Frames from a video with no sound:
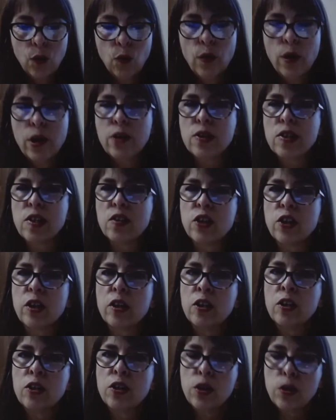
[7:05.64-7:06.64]
Where such a
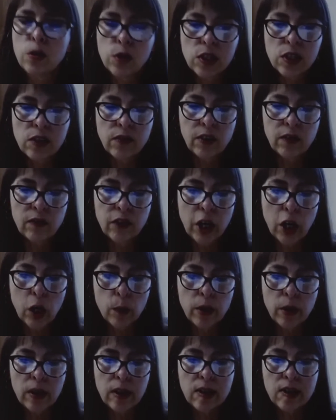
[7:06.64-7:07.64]
conducive
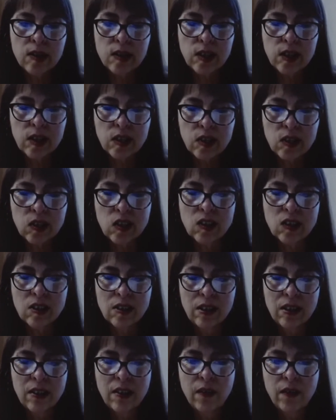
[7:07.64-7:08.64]
environment exists,
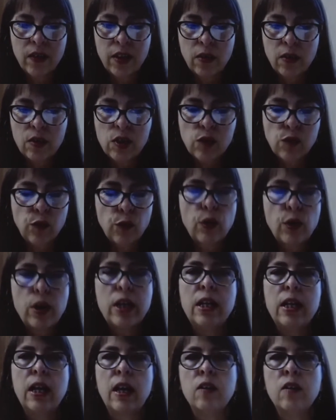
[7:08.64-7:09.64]
there is
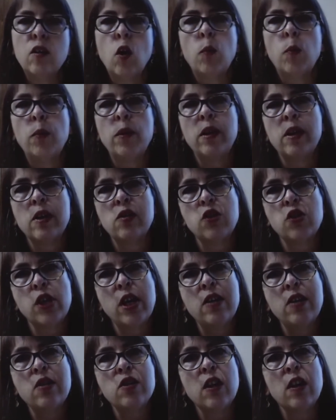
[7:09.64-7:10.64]
free and open
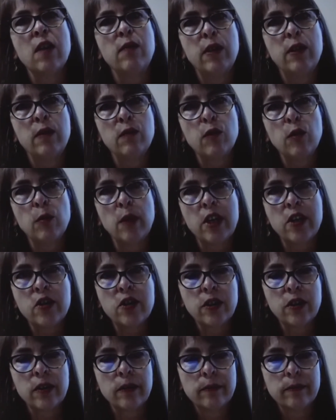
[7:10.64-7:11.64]
exchange of
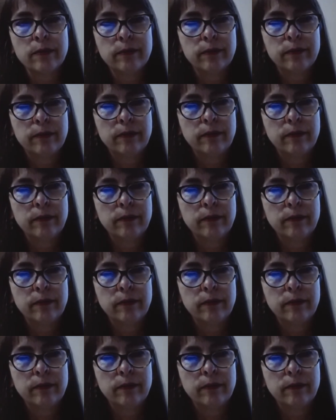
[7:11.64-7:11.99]
information.